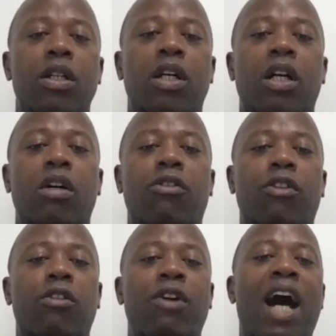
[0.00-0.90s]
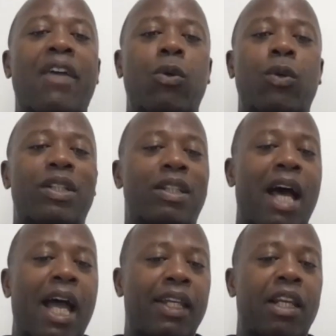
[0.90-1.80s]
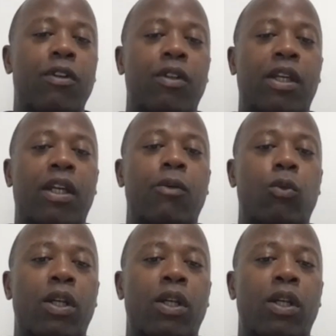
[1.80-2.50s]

of how they were denying everything